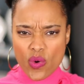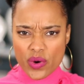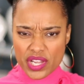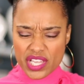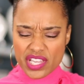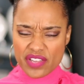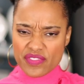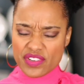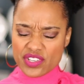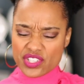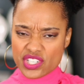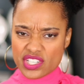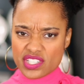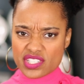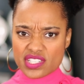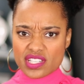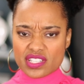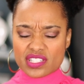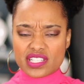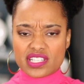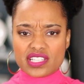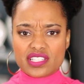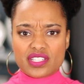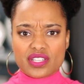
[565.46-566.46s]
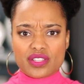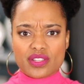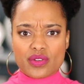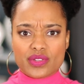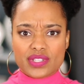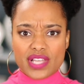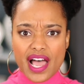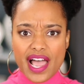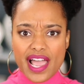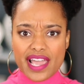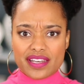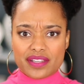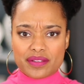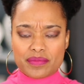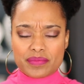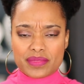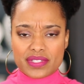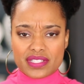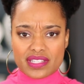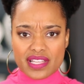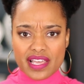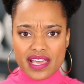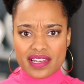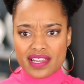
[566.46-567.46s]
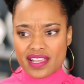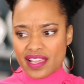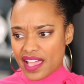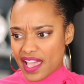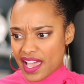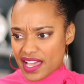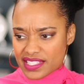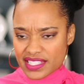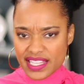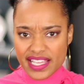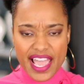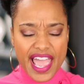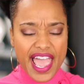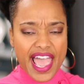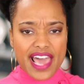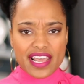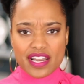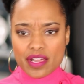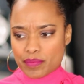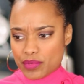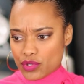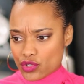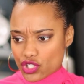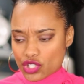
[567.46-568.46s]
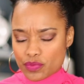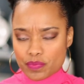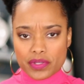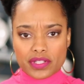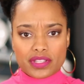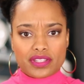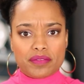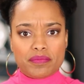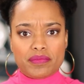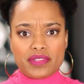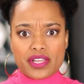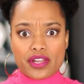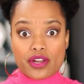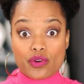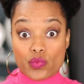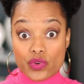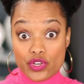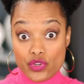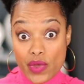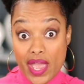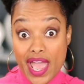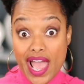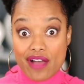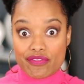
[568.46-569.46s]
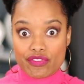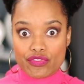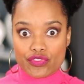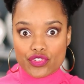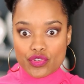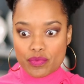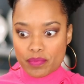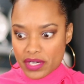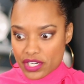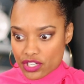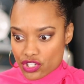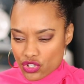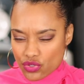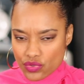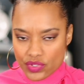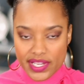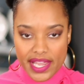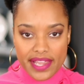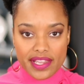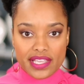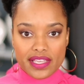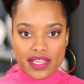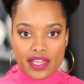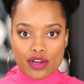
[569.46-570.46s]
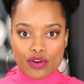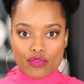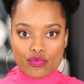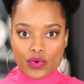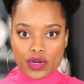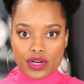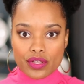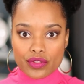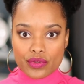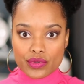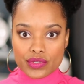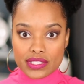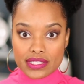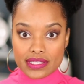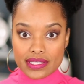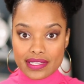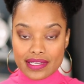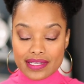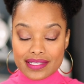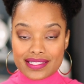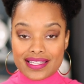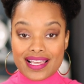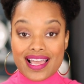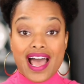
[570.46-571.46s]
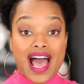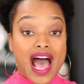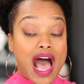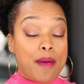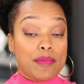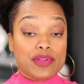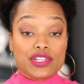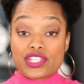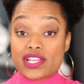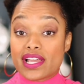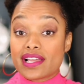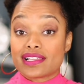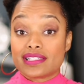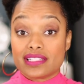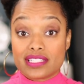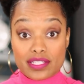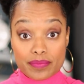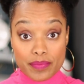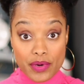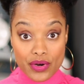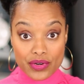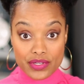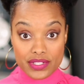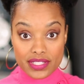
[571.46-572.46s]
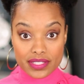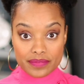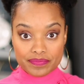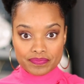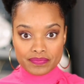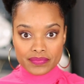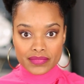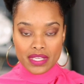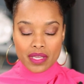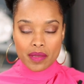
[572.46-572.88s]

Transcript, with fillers: or even just a list of those items that as they add up, you just put them there. And when you have a few minutes, you take care of one of those things. I'm a checklist person.